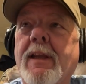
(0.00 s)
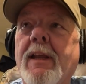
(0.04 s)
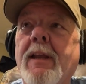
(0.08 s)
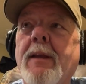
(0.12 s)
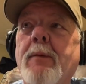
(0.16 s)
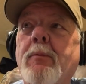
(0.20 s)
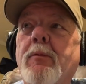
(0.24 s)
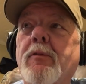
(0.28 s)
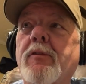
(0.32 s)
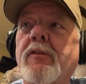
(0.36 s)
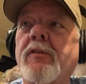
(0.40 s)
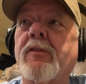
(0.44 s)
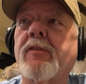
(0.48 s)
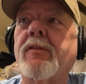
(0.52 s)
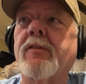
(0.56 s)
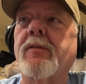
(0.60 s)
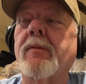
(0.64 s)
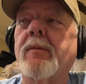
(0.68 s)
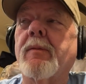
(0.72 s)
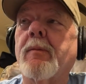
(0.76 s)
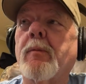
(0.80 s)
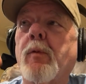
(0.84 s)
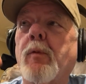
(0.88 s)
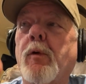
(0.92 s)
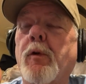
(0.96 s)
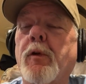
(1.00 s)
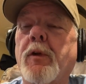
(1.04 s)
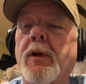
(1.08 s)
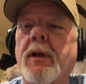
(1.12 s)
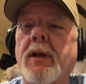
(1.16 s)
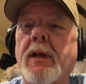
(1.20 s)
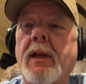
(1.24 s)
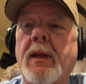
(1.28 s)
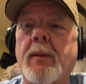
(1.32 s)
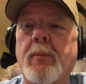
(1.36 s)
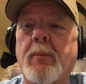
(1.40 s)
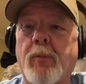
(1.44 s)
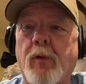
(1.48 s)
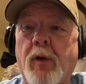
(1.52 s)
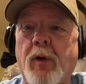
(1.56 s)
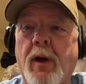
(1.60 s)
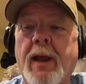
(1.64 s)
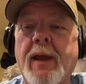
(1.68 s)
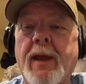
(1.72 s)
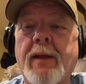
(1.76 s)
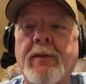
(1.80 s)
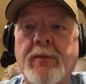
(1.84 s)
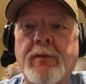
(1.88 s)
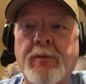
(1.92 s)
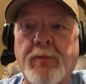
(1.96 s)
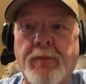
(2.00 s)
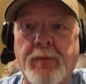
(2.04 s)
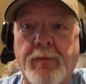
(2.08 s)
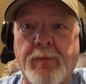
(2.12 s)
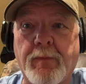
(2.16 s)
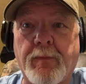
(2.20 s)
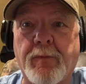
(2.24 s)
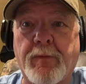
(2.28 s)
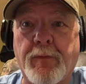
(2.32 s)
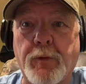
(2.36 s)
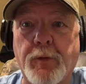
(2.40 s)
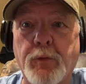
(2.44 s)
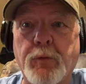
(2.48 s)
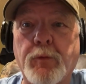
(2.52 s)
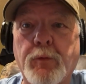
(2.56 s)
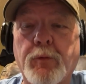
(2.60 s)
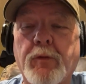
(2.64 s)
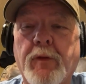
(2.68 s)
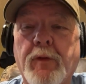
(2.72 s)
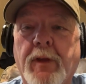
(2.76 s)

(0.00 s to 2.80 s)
was working at Brian's Foods.